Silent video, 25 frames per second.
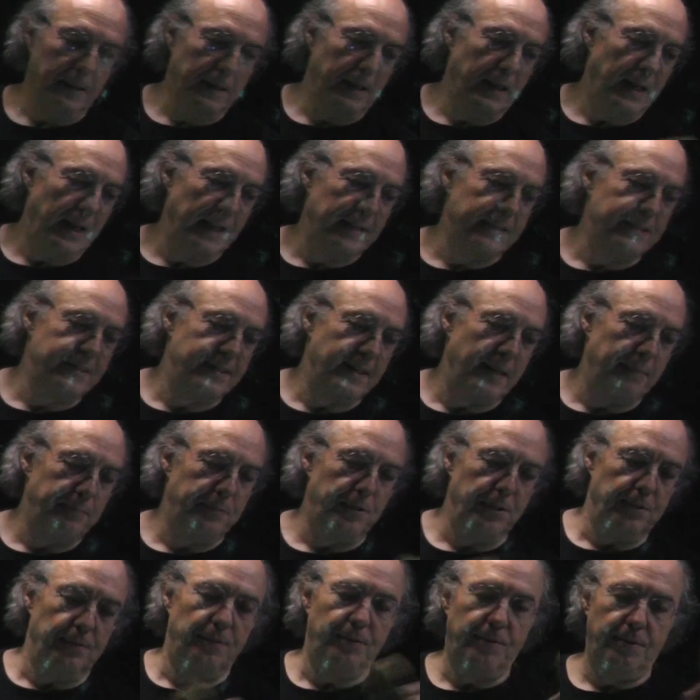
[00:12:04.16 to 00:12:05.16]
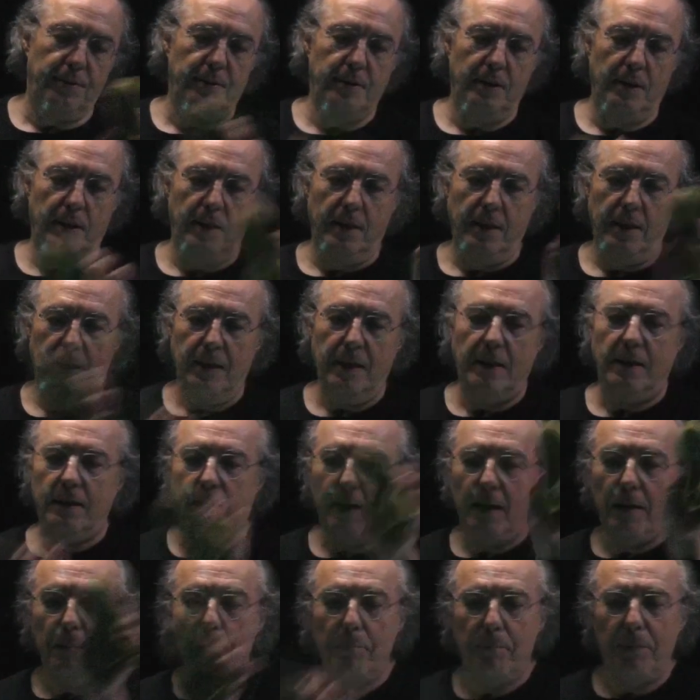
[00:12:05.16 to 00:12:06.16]
accepted
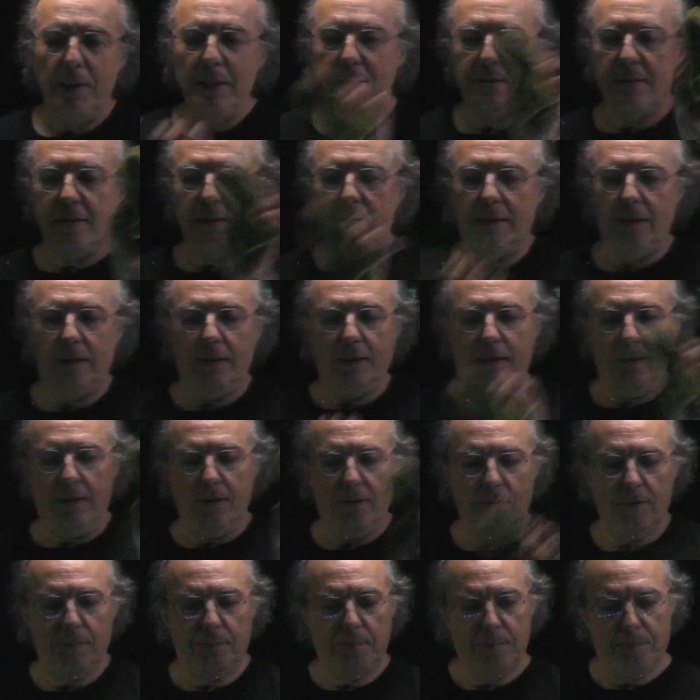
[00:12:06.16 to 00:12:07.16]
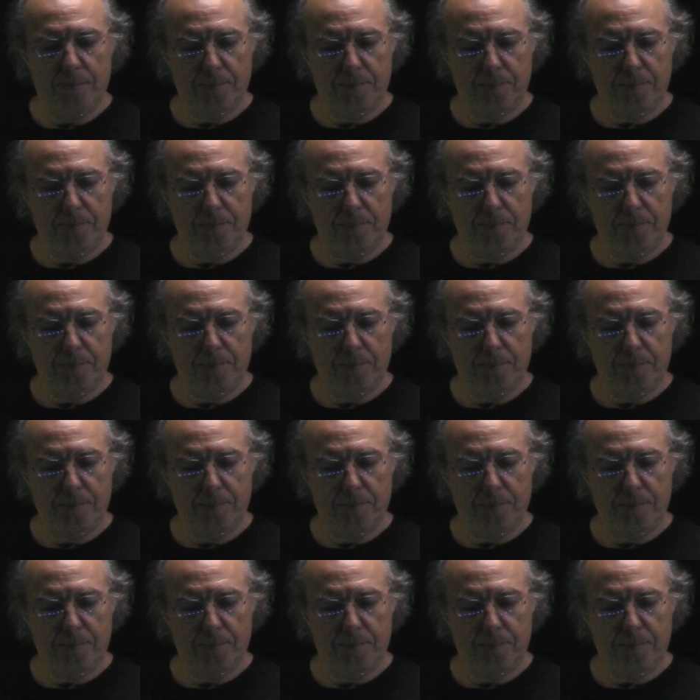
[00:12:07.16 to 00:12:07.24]
implicitly here?